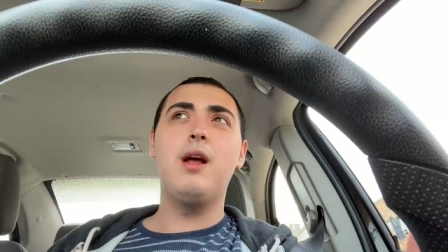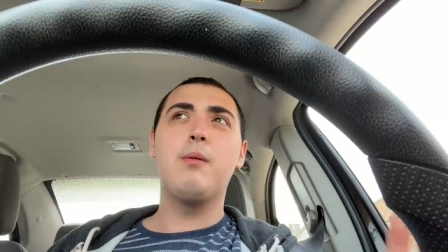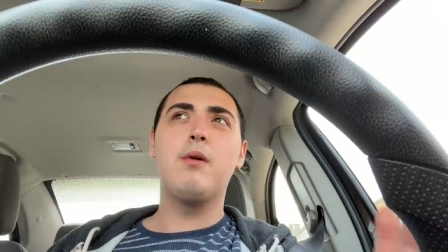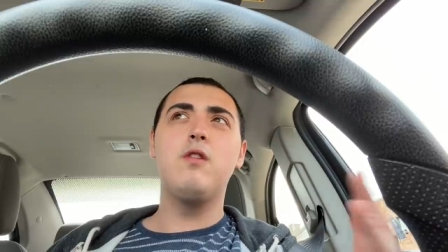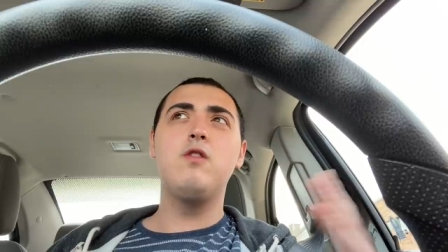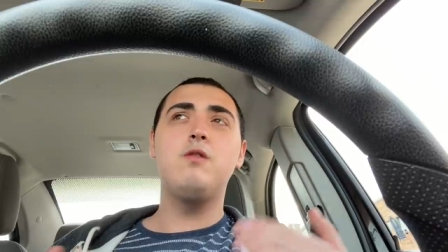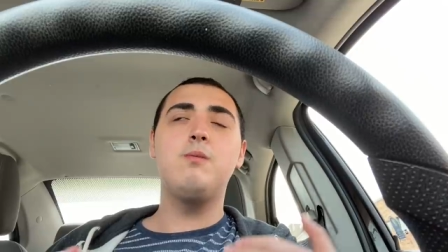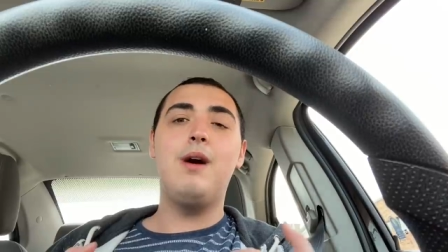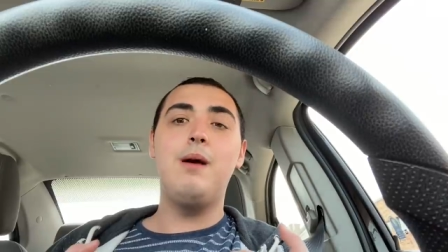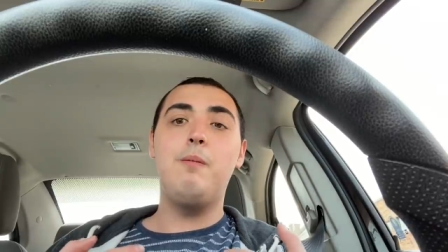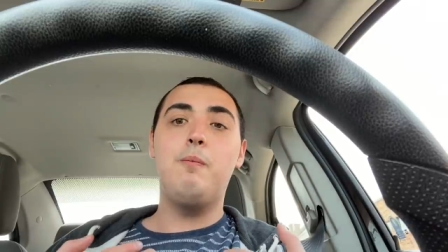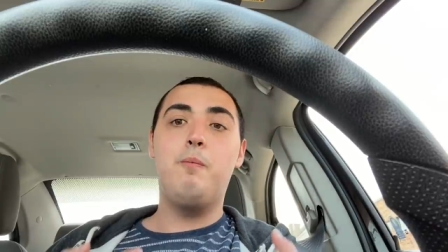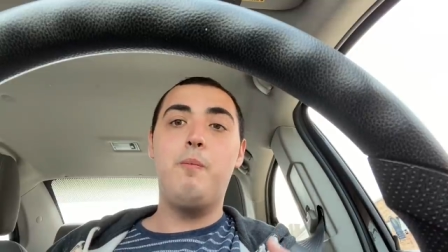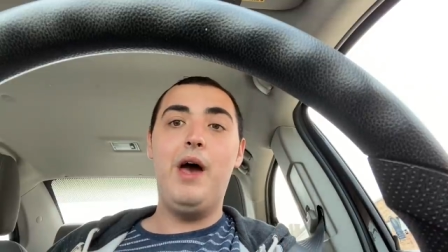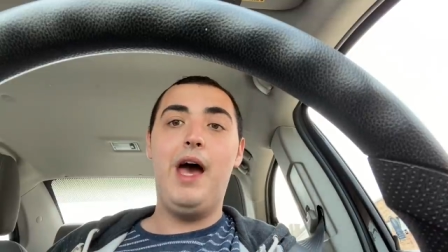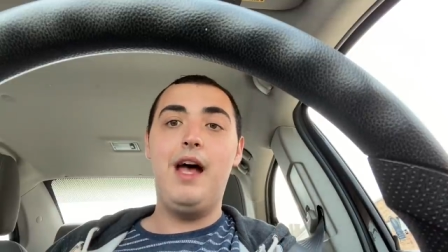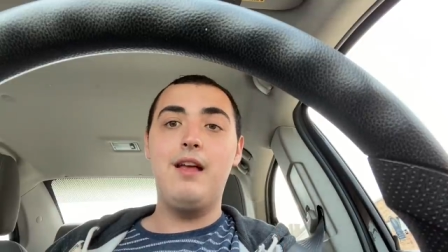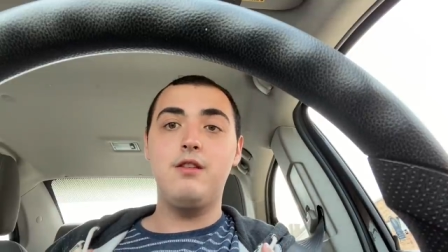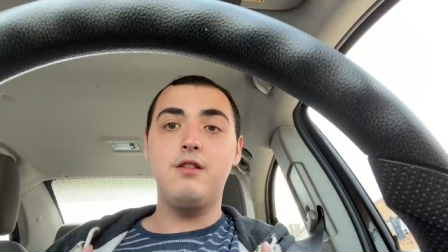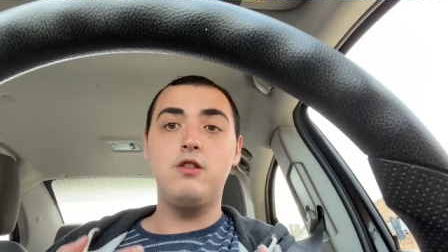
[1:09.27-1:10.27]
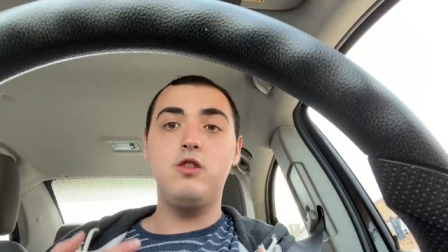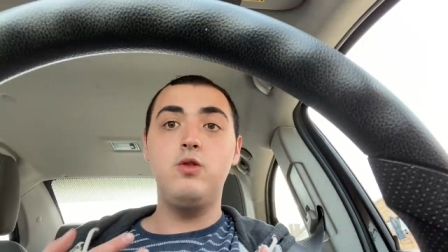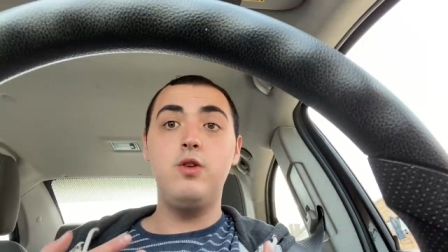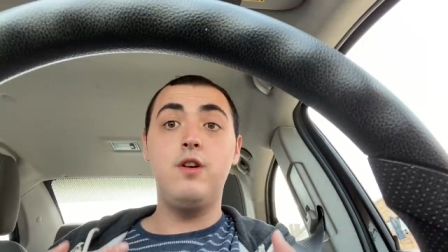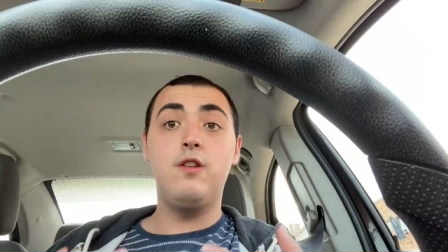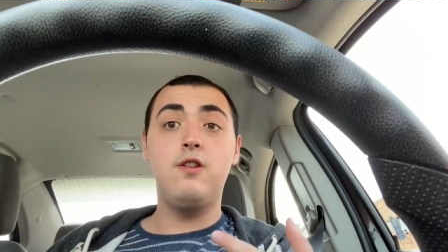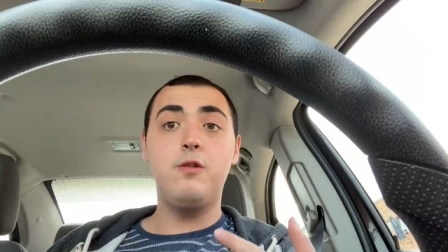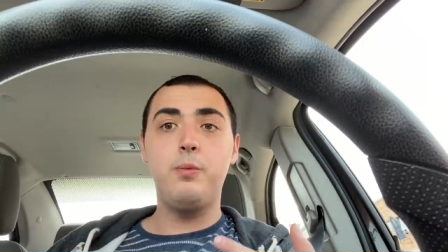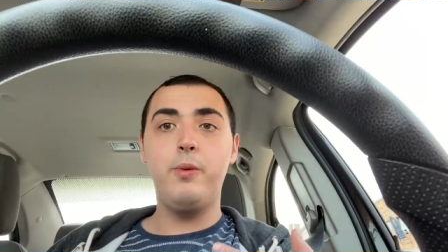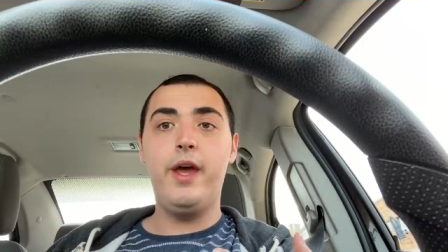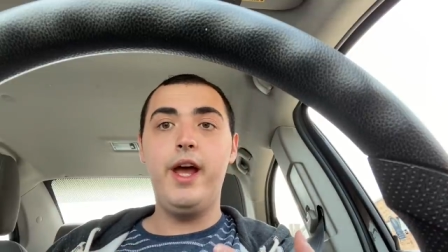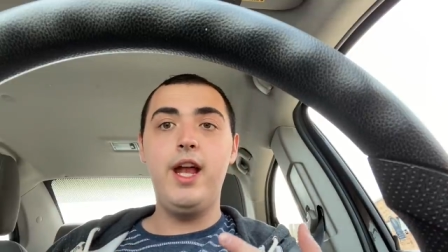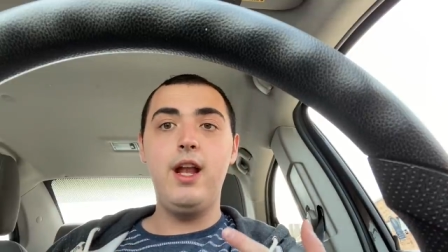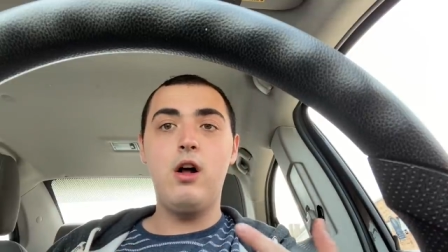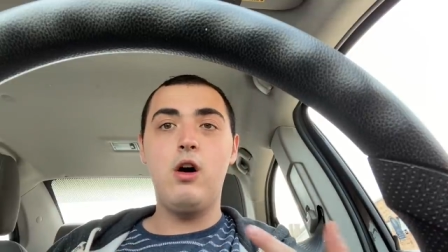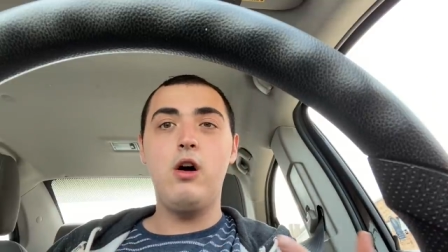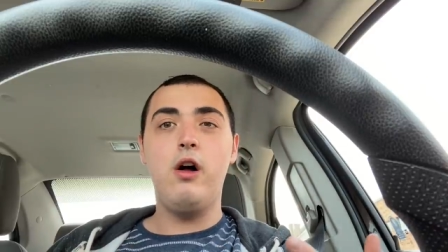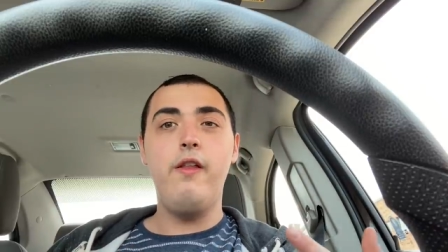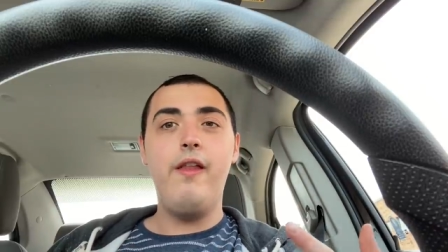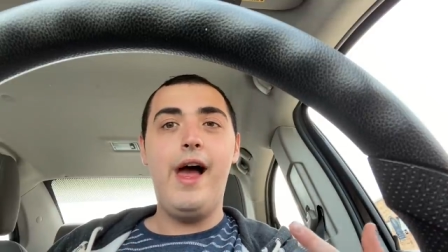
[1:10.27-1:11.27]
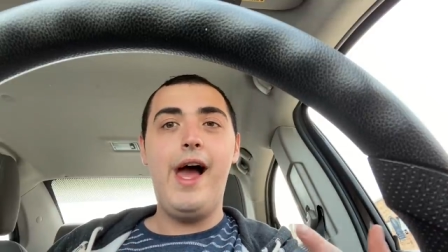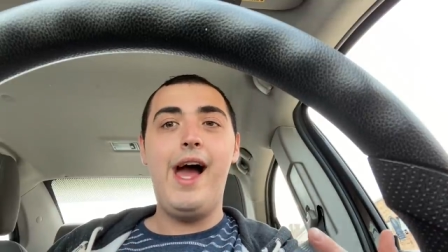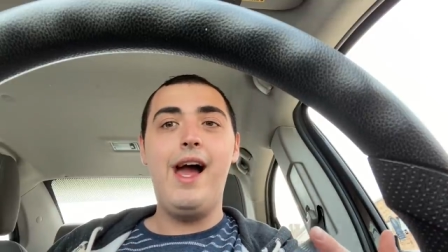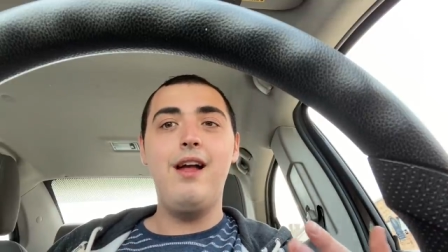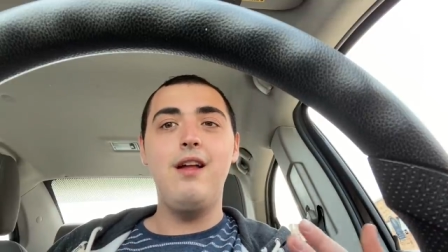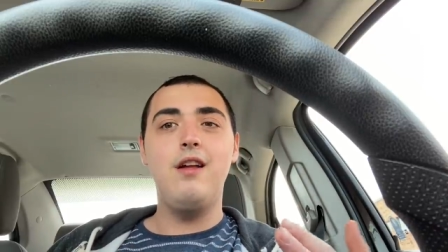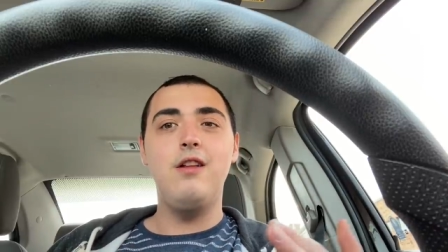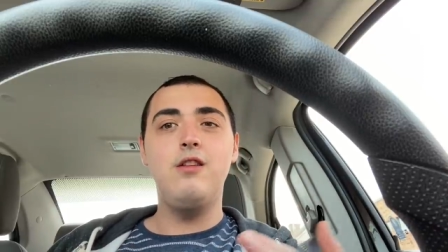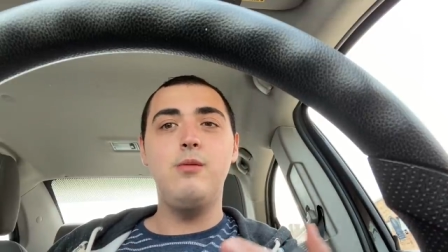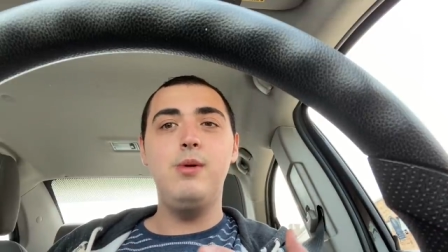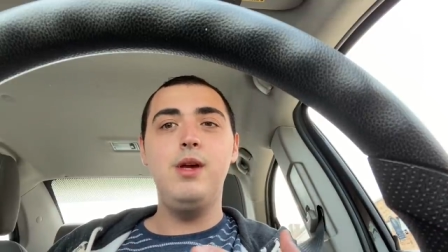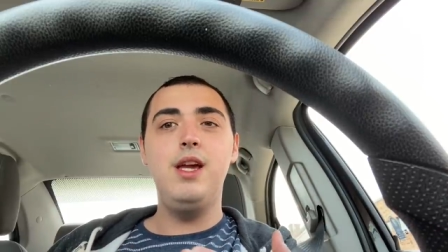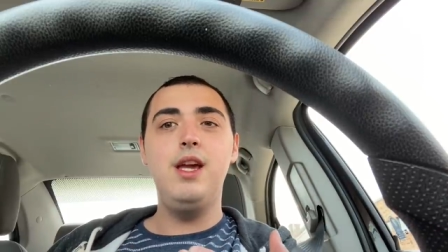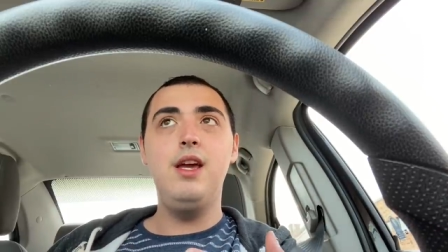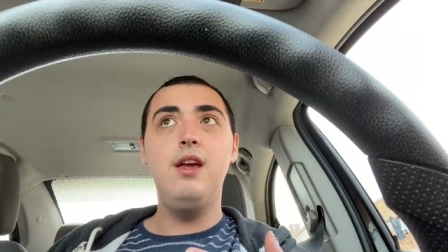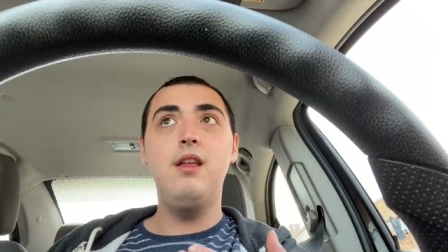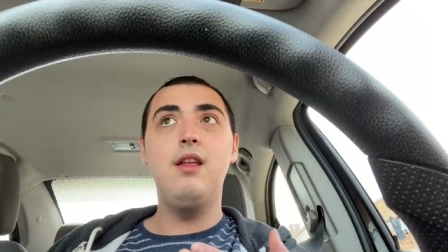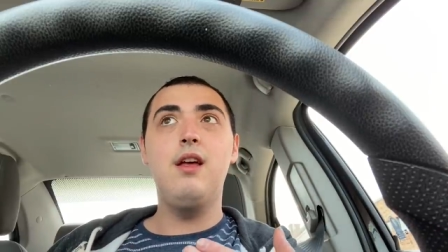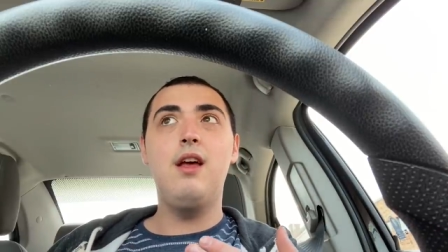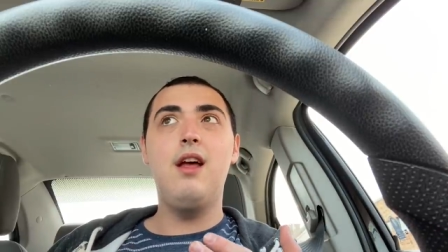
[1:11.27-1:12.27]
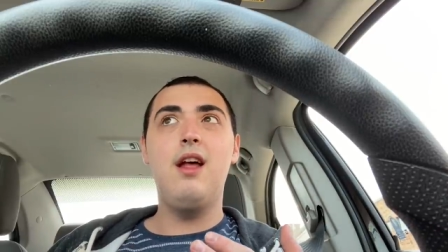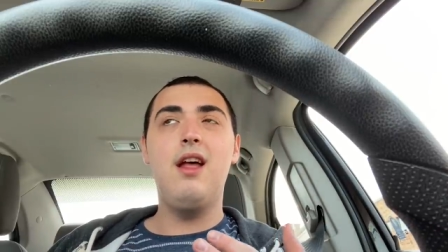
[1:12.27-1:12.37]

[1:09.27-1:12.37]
I'm gonna do my best to explain all that and to be